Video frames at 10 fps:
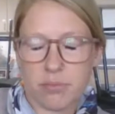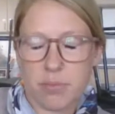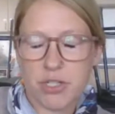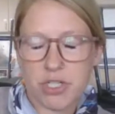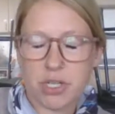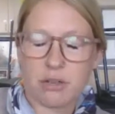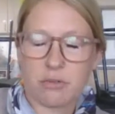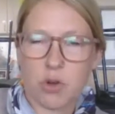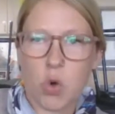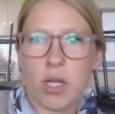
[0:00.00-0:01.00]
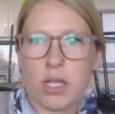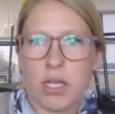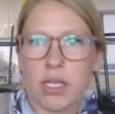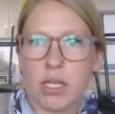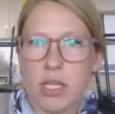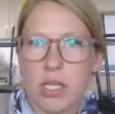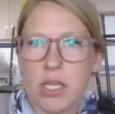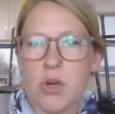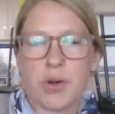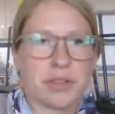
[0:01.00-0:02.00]
pinching, coiling,
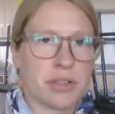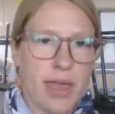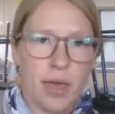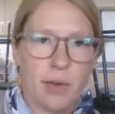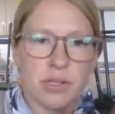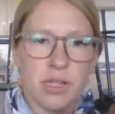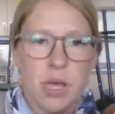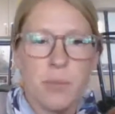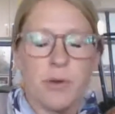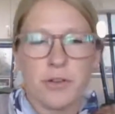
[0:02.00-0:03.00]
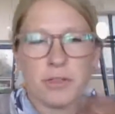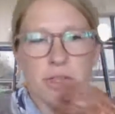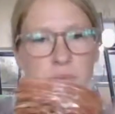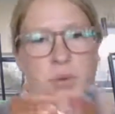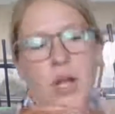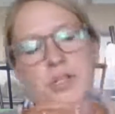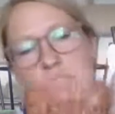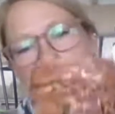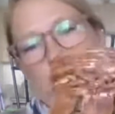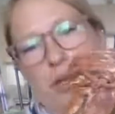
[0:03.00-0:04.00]
or slabs. But for this
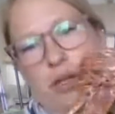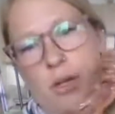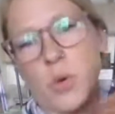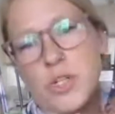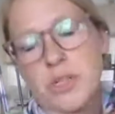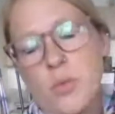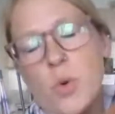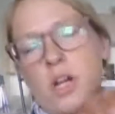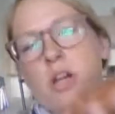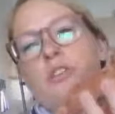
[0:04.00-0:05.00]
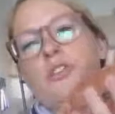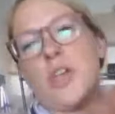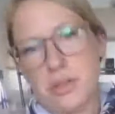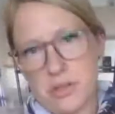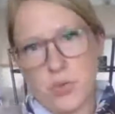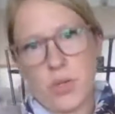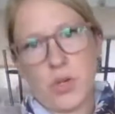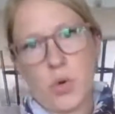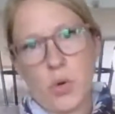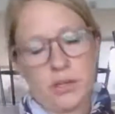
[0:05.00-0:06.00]
project in particular, we're just we're just doing
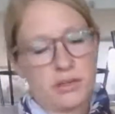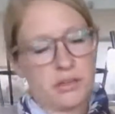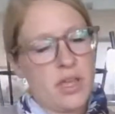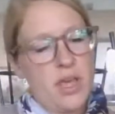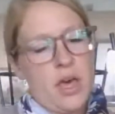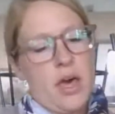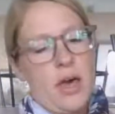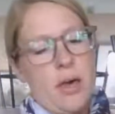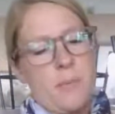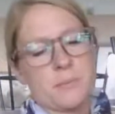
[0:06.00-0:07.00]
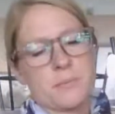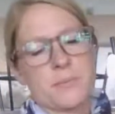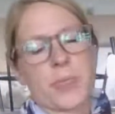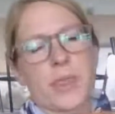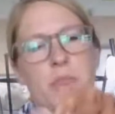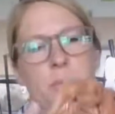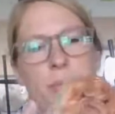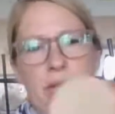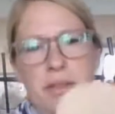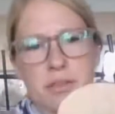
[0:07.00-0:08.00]
coils. Um, the
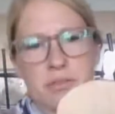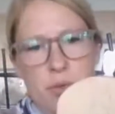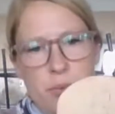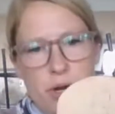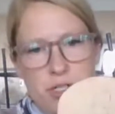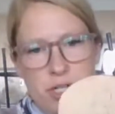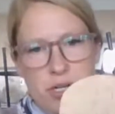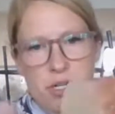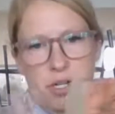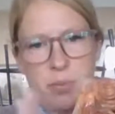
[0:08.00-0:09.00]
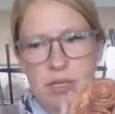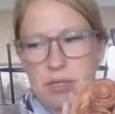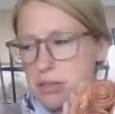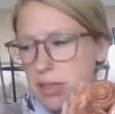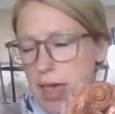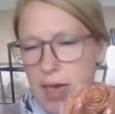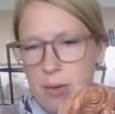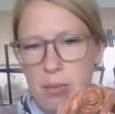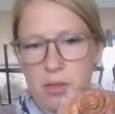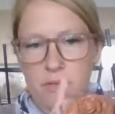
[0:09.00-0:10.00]
base of your project could be a slab
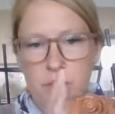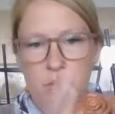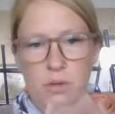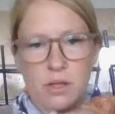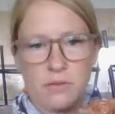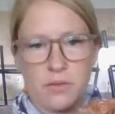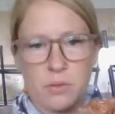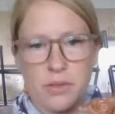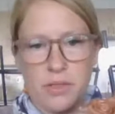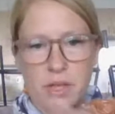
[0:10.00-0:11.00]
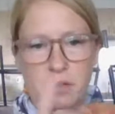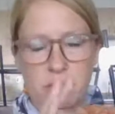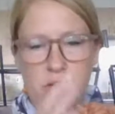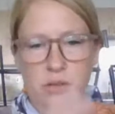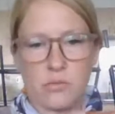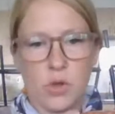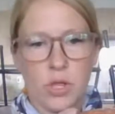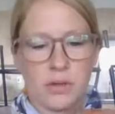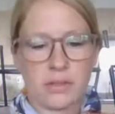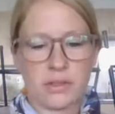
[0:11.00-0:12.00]
if you if you want that so you can roll
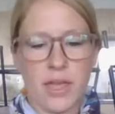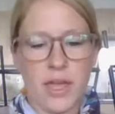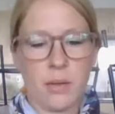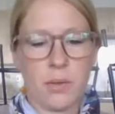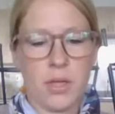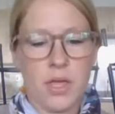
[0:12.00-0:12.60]
out a slab